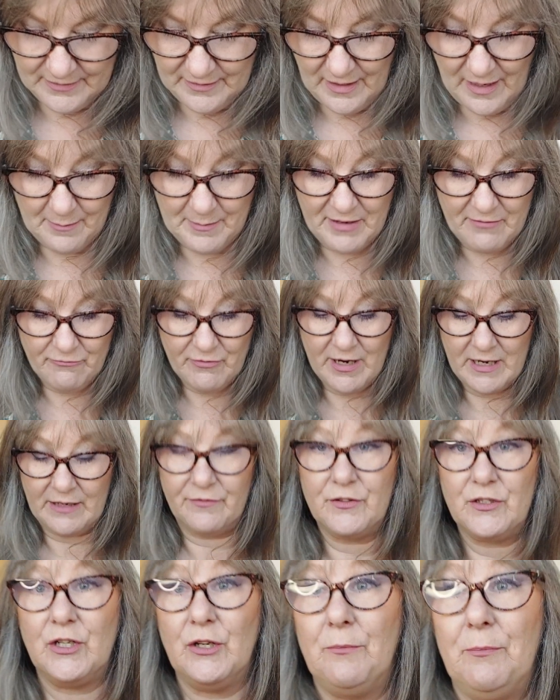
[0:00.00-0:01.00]
I mean, really,
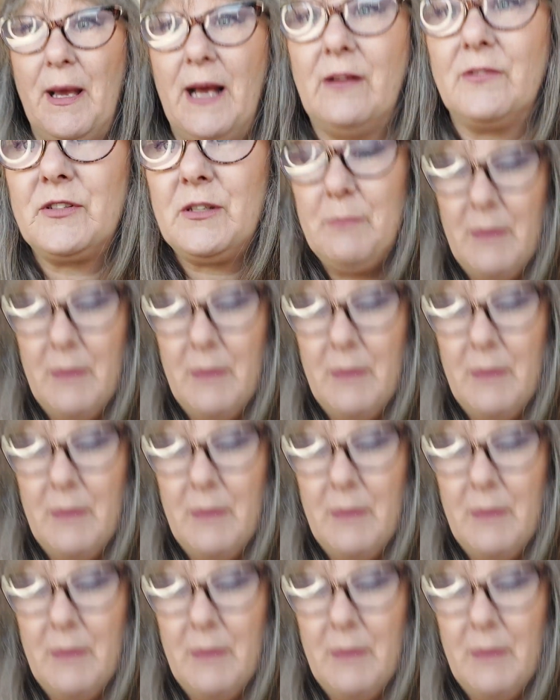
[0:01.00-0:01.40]
for £2 a